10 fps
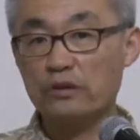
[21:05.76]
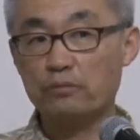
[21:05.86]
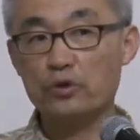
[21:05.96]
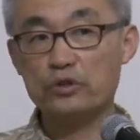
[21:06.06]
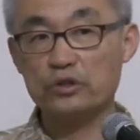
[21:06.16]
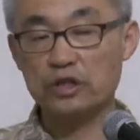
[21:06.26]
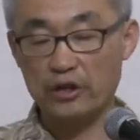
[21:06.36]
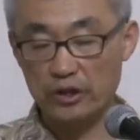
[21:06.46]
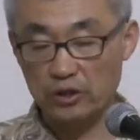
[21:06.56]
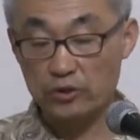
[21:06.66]
important
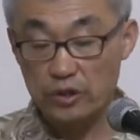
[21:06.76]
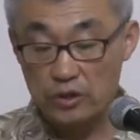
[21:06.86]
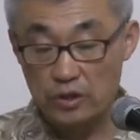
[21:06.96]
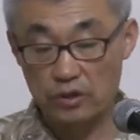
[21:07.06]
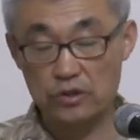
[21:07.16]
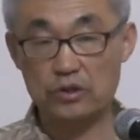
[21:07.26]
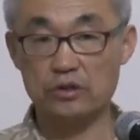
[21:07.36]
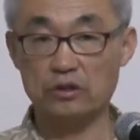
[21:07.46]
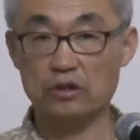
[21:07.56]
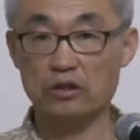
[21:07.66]

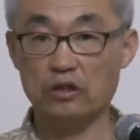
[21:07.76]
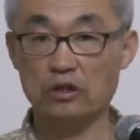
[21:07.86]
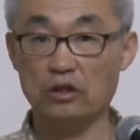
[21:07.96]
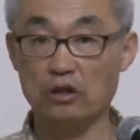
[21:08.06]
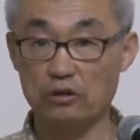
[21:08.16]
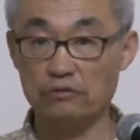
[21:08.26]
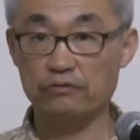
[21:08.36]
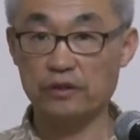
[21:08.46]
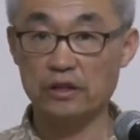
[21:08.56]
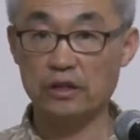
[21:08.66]
characteristics
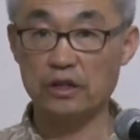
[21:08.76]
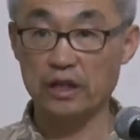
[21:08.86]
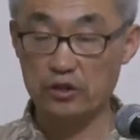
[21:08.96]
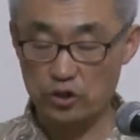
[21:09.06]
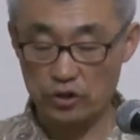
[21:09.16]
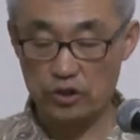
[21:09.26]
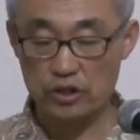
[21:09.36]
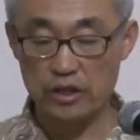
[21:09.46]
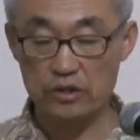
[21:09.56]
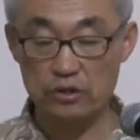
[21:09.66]
of a church
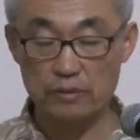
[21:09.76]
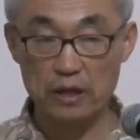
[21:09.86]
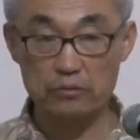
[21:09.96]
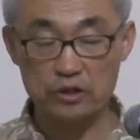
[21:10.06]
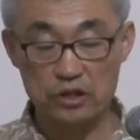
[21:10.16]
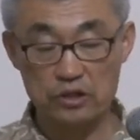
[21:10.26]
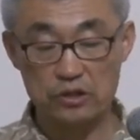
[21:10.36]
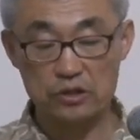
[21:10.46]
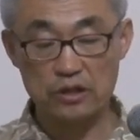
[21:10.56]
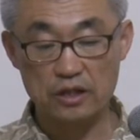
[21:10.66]
as the Bible
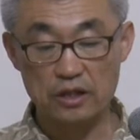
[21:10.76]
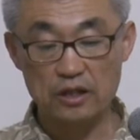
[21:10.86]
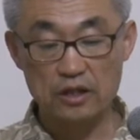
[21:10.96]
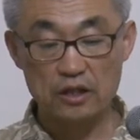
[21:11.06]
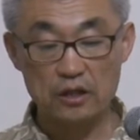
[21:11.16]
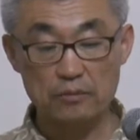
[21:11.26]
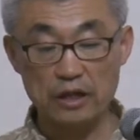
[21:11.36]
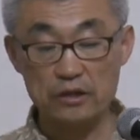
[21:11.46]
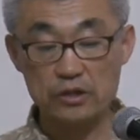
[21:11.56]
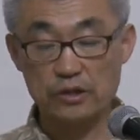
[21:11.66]
teaches.
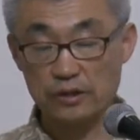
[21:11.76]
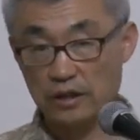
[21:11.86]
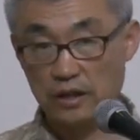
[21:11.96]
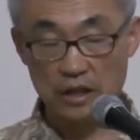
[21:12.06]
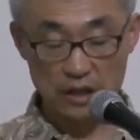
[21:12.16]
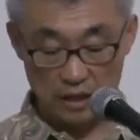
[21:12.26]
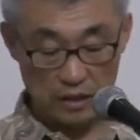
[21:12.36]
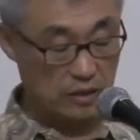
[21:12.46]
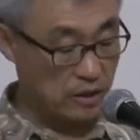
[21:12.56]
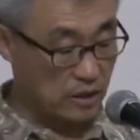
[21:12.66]
But
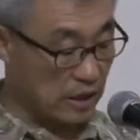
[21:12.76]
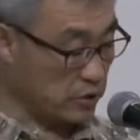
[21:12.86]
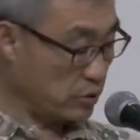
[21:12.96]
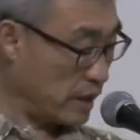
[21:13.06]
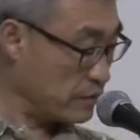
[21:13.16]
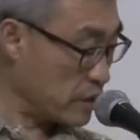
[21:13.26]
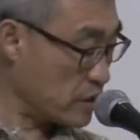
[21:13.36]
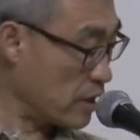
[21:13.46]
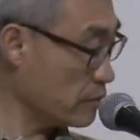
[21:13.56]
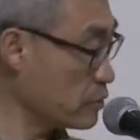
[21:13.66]
I don't have that
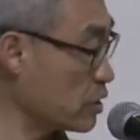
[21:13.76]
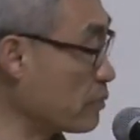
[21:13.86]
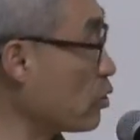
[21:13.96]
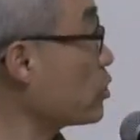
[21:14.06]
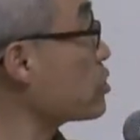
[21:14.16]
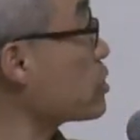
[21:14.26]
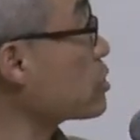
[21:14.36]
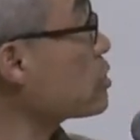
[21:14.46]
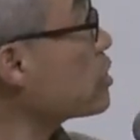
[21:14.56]
time, so I'm going to just